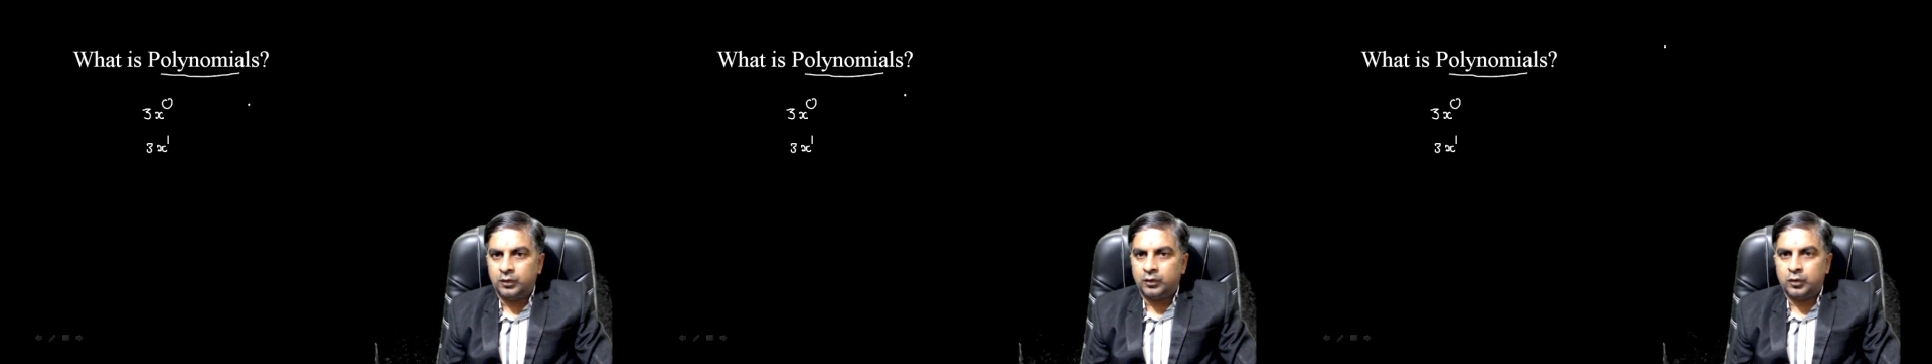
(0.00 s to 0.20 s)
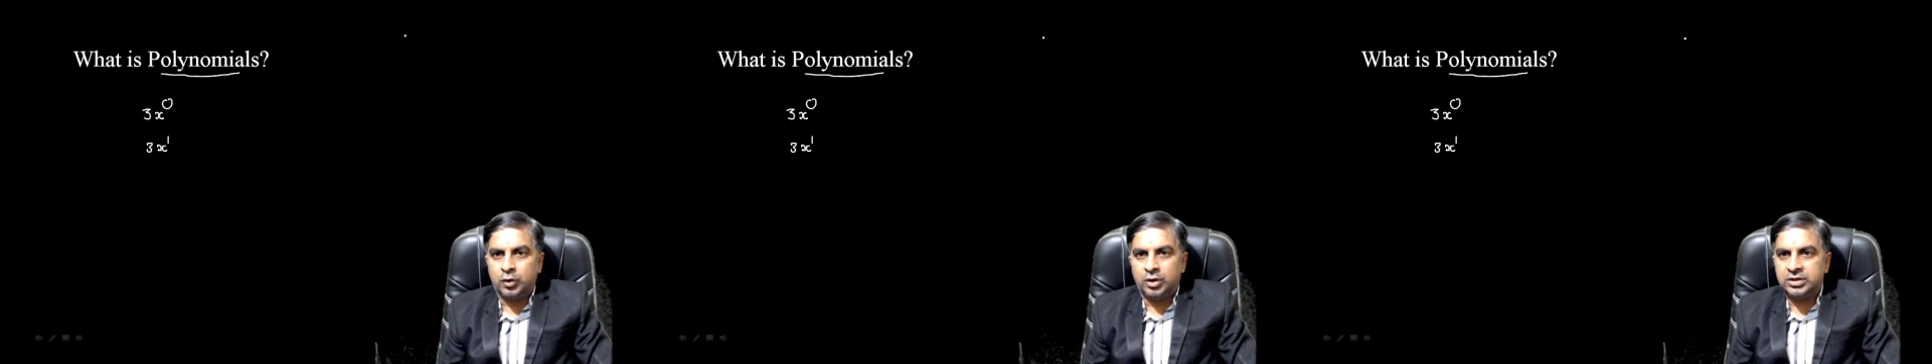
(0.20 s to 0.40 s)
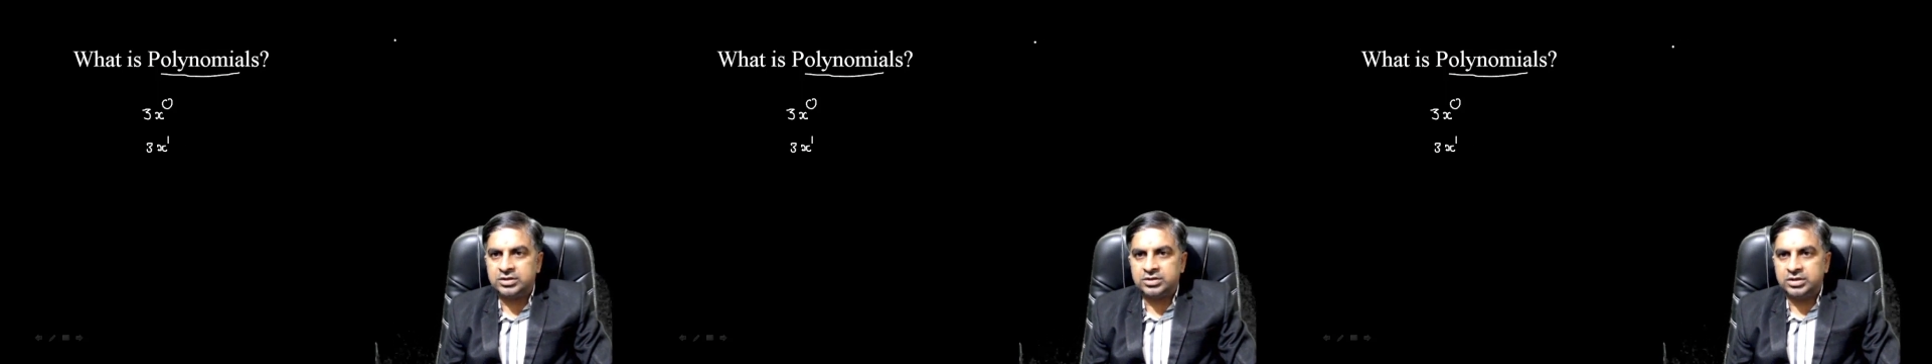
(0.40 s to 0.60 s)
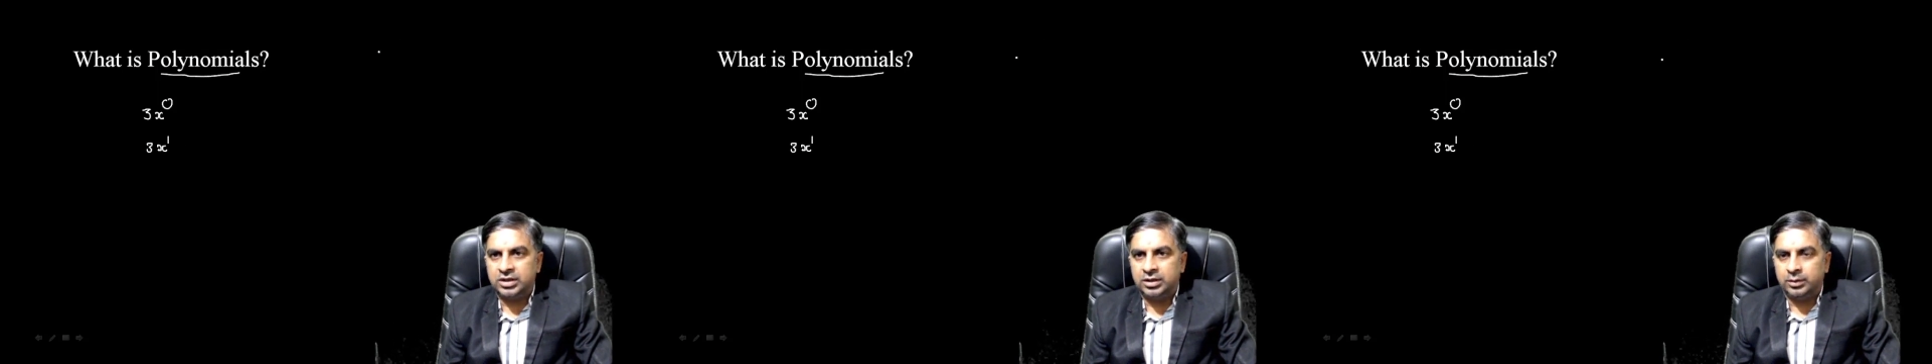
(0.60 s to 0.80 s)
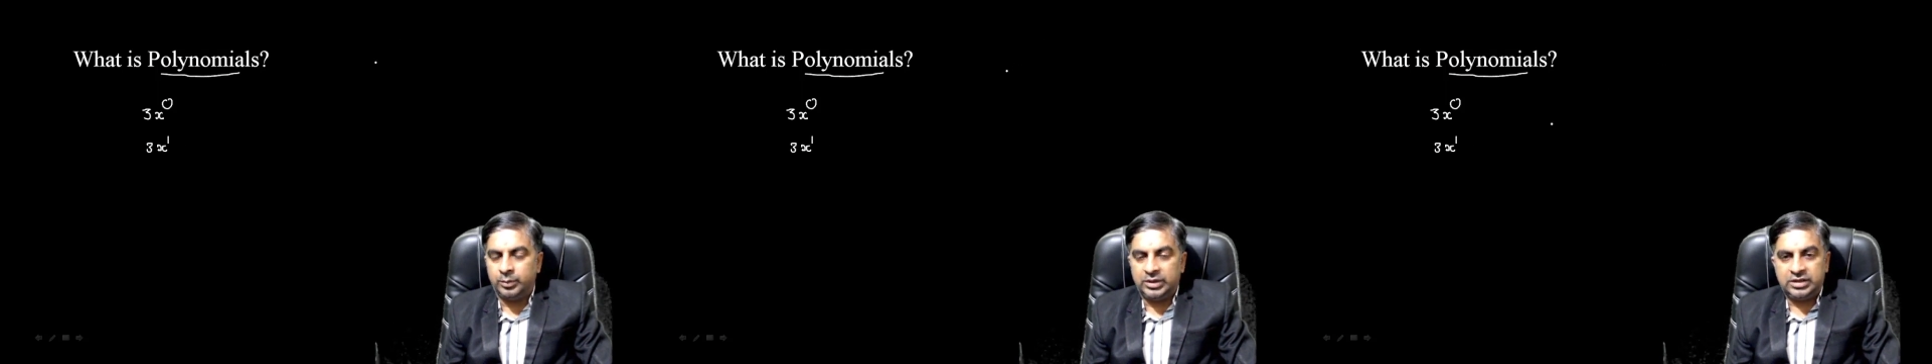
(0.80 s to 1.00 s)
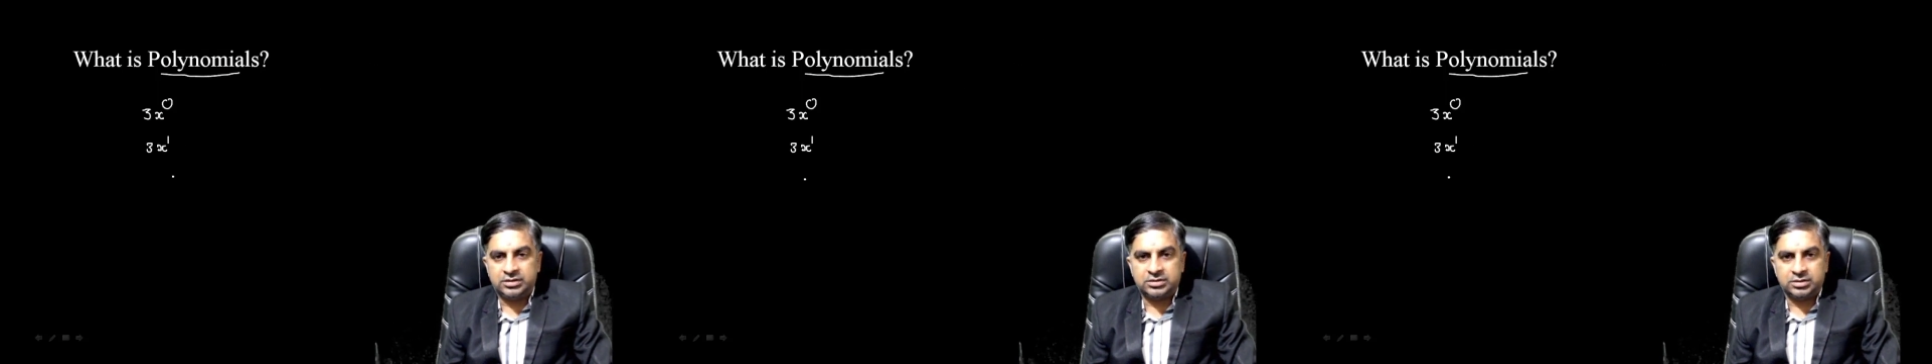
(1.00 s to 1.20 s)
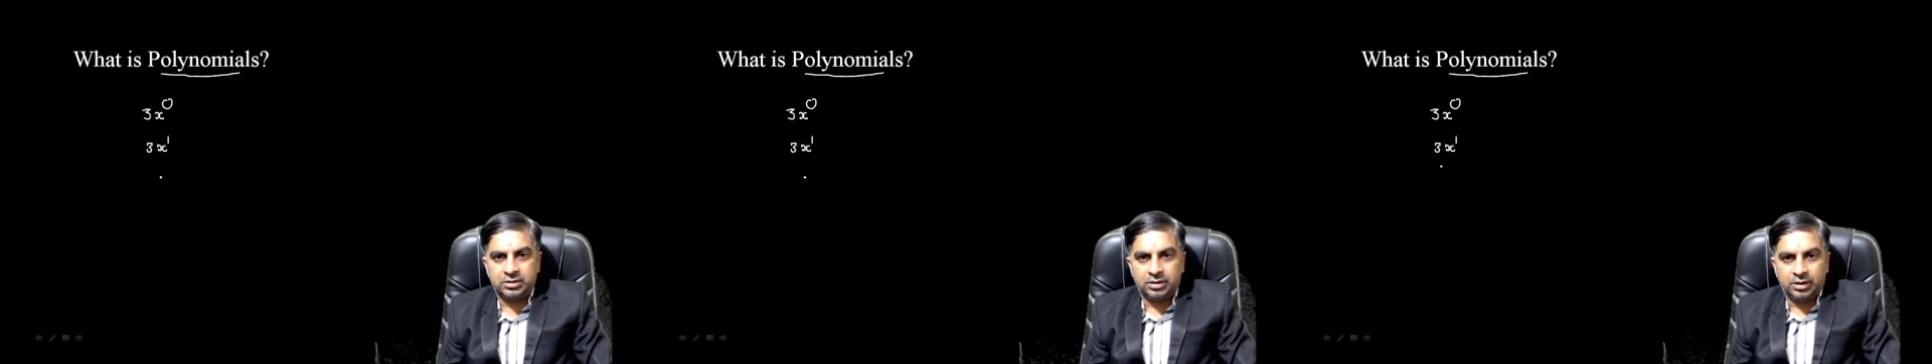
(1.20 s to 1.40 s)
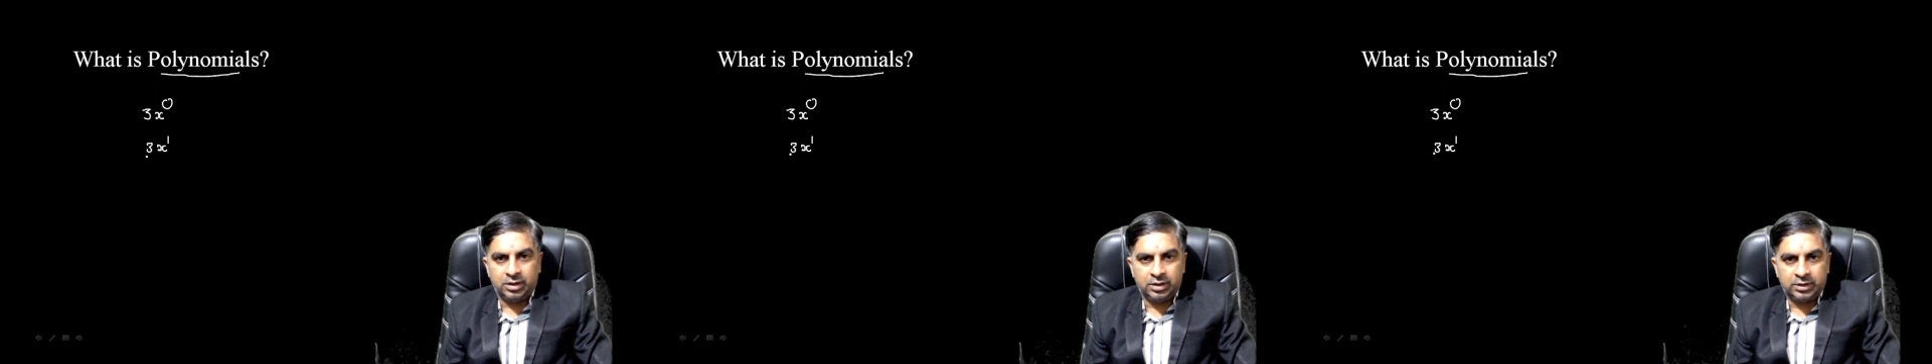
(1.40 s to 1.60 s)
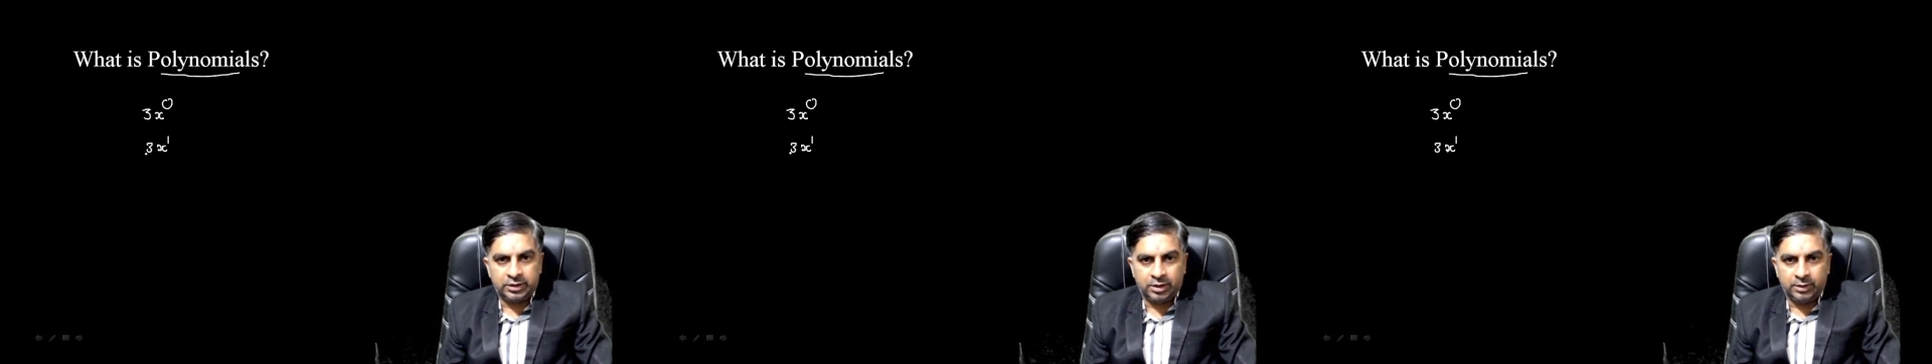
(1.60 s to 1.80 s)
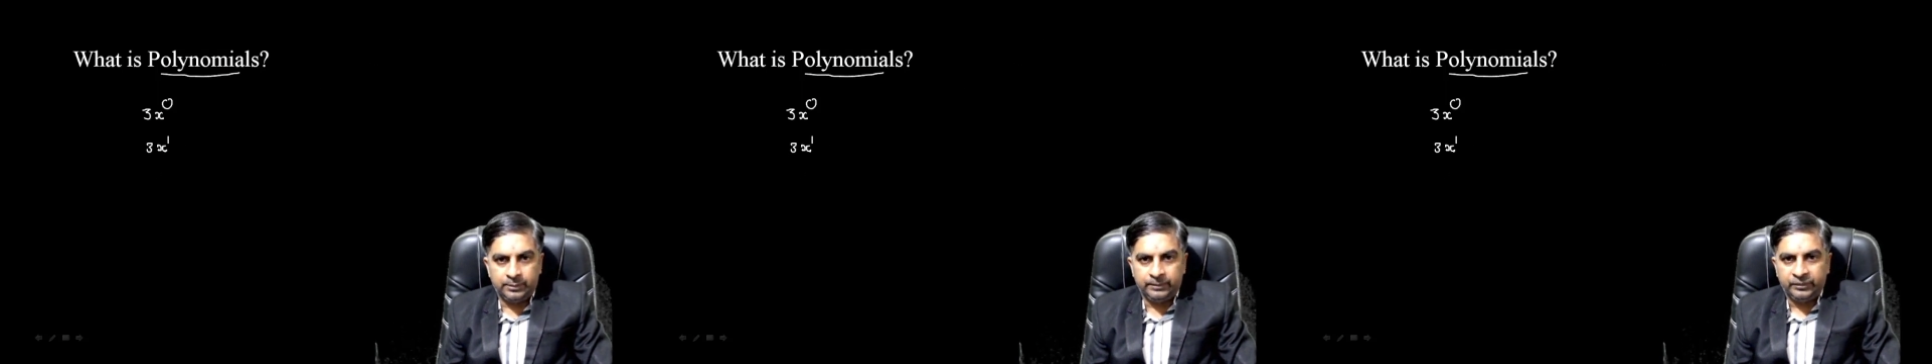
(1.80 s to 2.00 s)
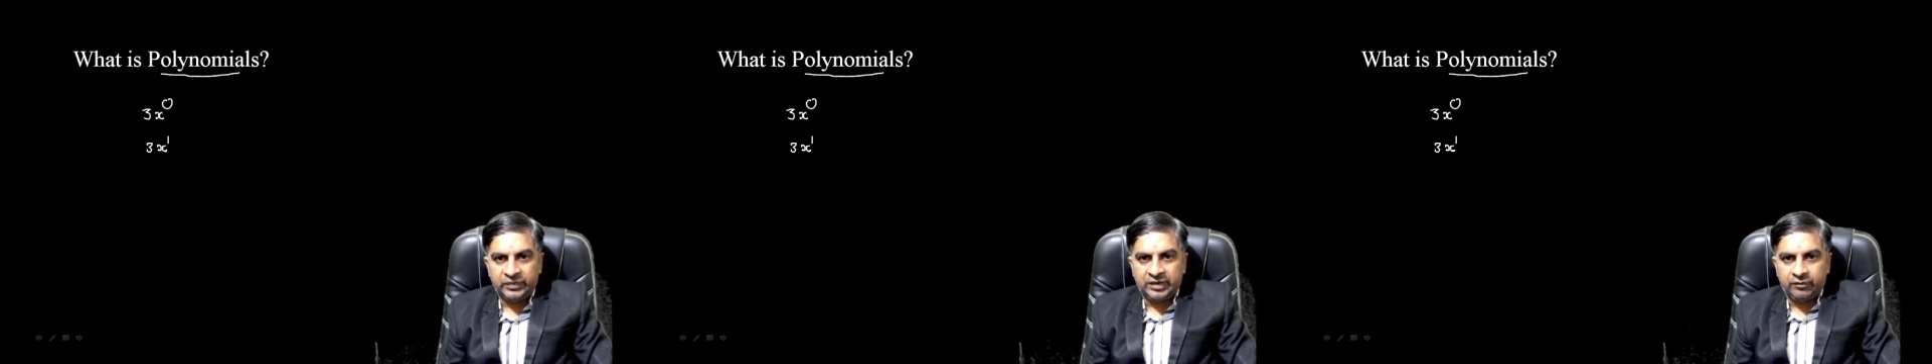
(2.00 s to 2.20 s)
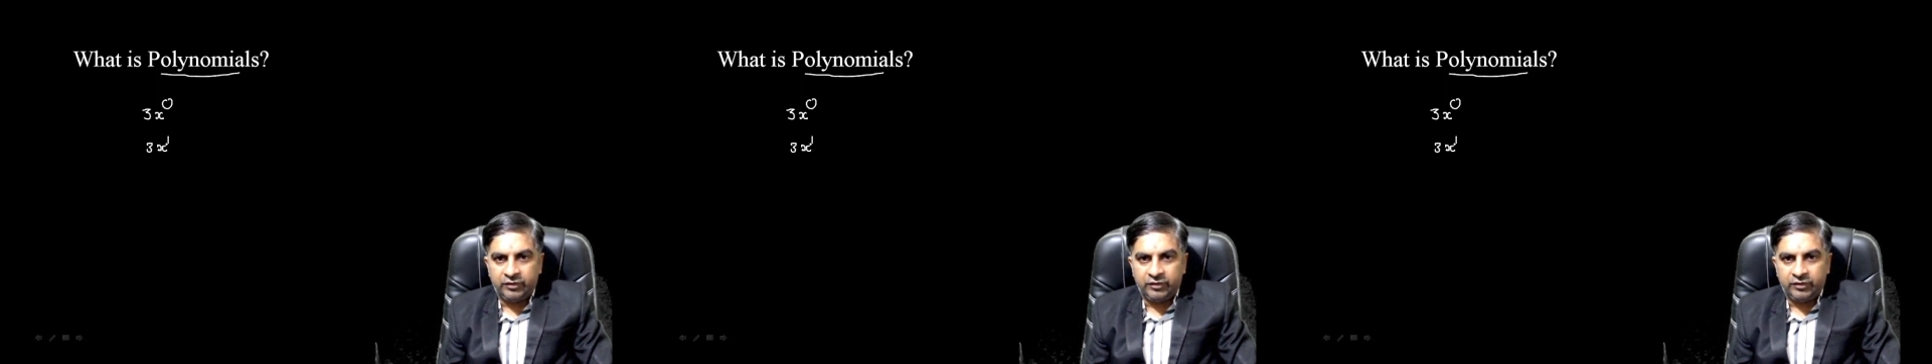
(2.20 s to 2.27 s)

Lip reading: constant means a term,